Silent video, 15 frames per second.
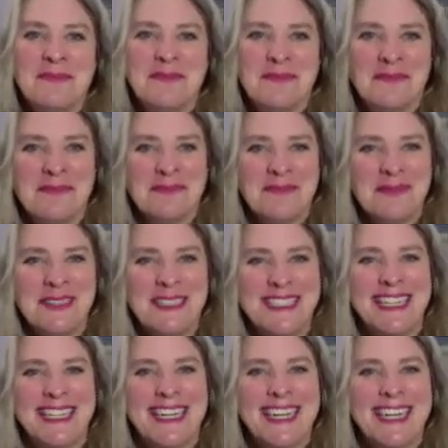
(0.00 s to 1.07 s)

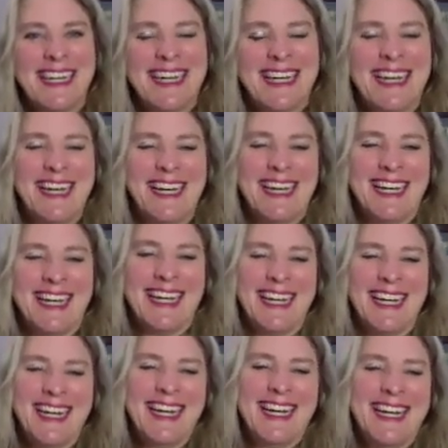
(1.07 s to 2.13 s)

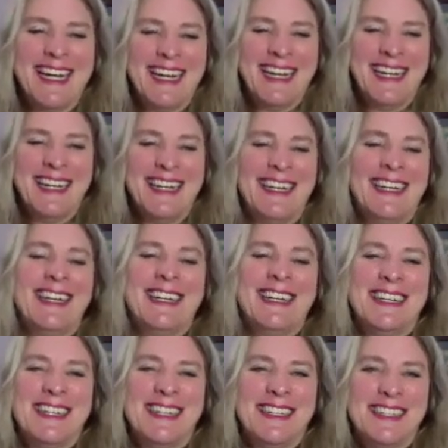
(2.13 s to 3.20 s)

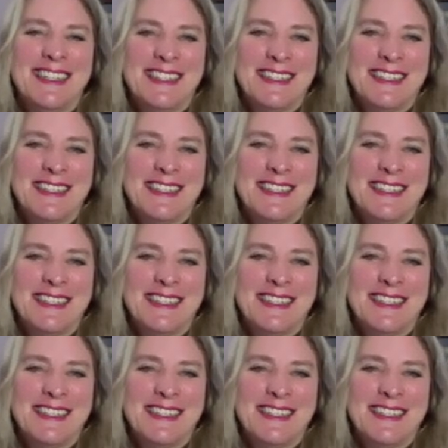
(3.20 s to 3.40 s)
This person isn't speaking.